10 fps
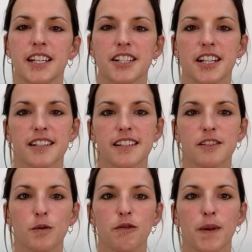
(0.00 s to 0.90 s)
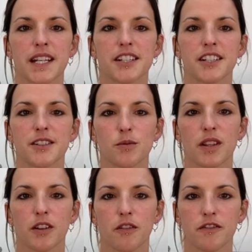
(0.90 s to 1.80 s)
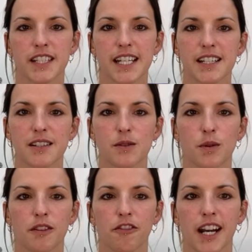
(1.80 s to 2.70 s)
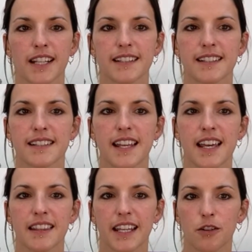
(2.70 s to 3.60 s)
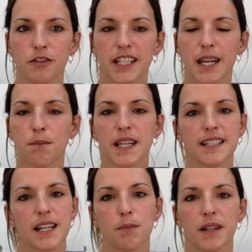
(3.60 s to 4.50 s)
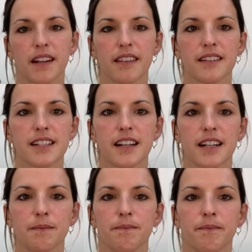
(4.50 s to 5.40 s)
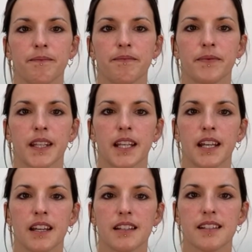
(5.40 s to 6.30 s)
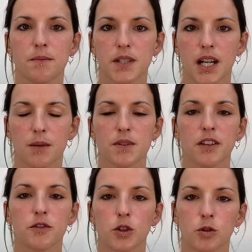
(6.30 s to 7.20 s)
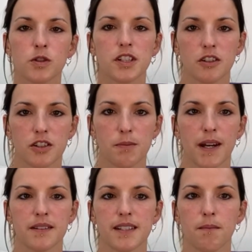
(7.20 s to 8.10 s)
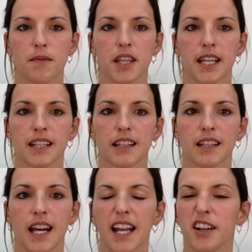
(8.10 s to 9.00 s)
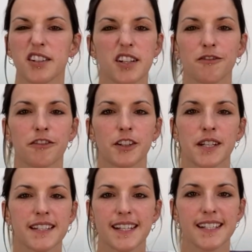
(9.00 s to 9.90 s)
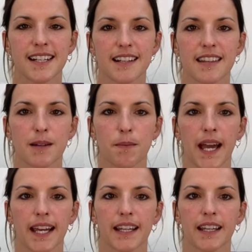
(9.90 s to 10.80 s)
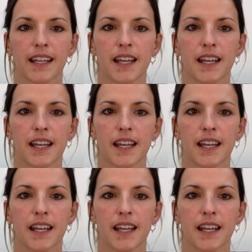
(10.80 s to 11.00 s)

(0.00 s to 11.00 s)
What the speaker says: Just as we've mentioned with conversations with friends, they often get picked up another time. Sometimes I've talked to God about something and I don't feel he says anything back.